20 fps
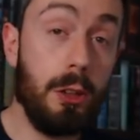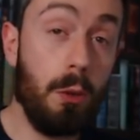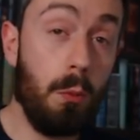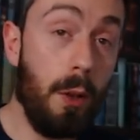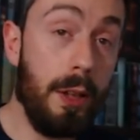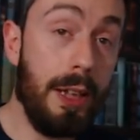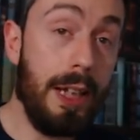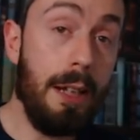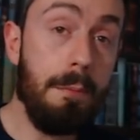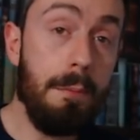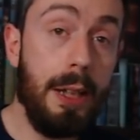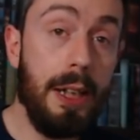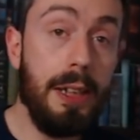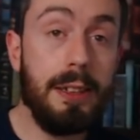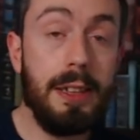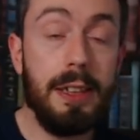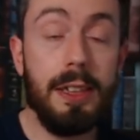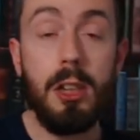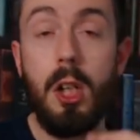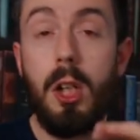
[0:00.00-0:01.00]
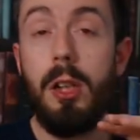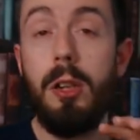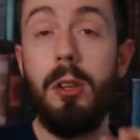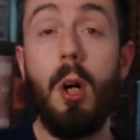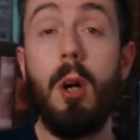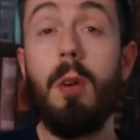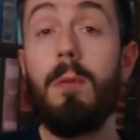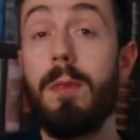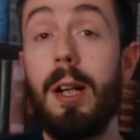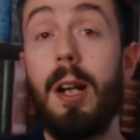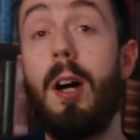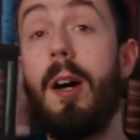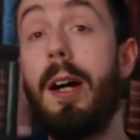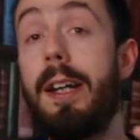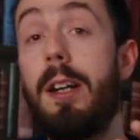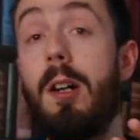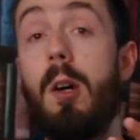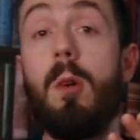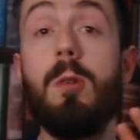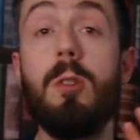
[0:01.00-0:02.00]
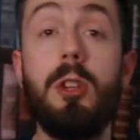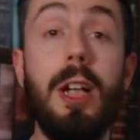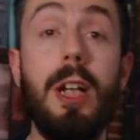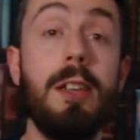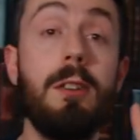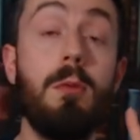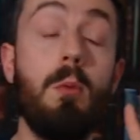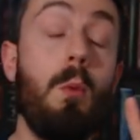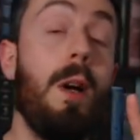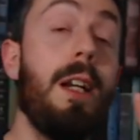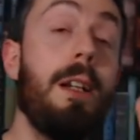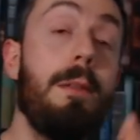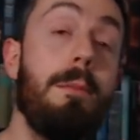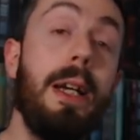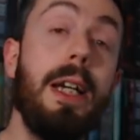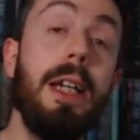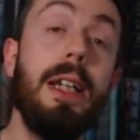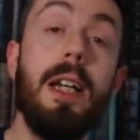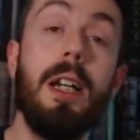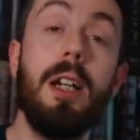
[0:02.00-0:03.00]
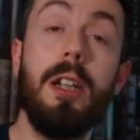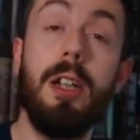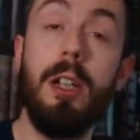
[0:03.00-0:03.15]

And what that means is not relying on just one media.